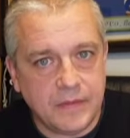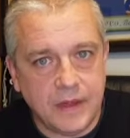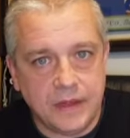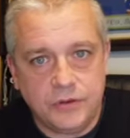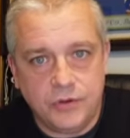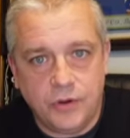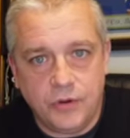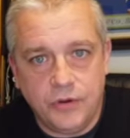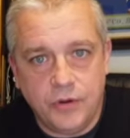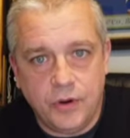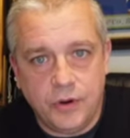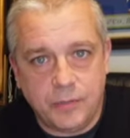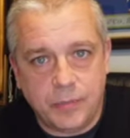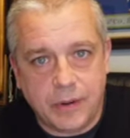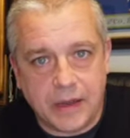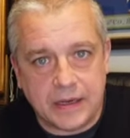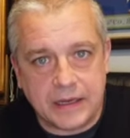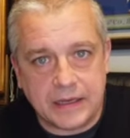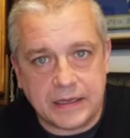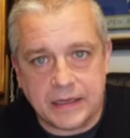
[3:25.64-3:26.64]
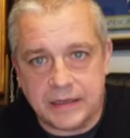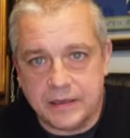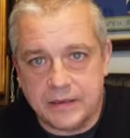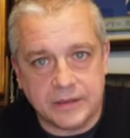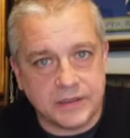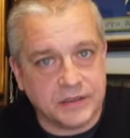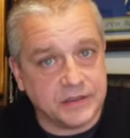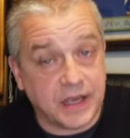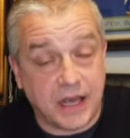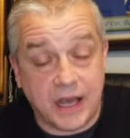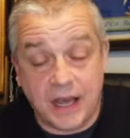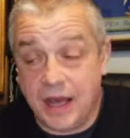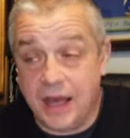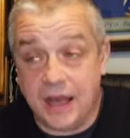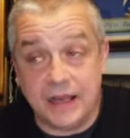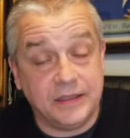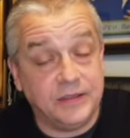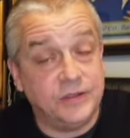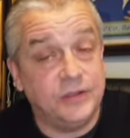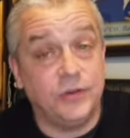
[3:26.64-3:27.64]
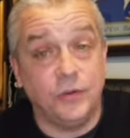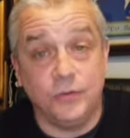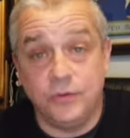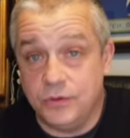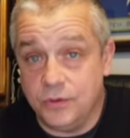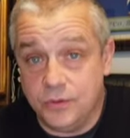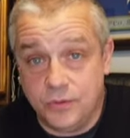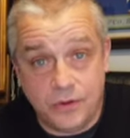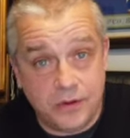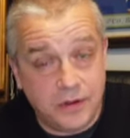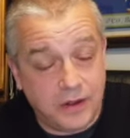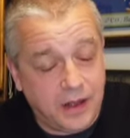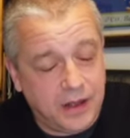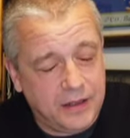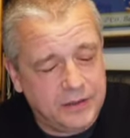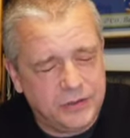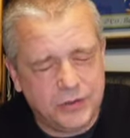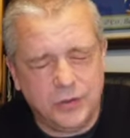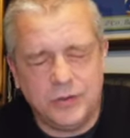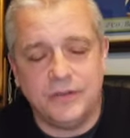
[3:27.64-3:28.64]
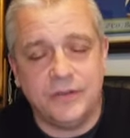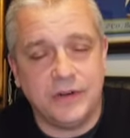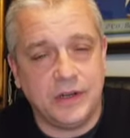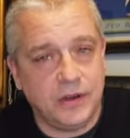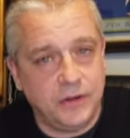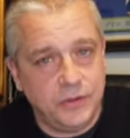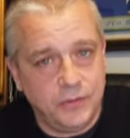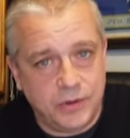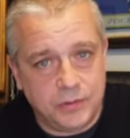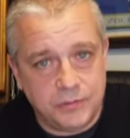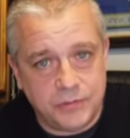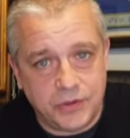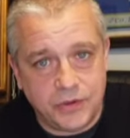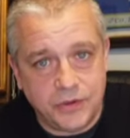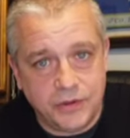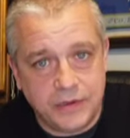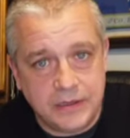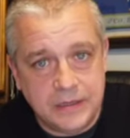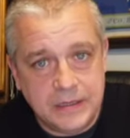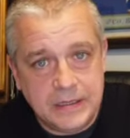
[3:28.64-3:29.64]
do not panic, because I don't have a clue what I'm doing,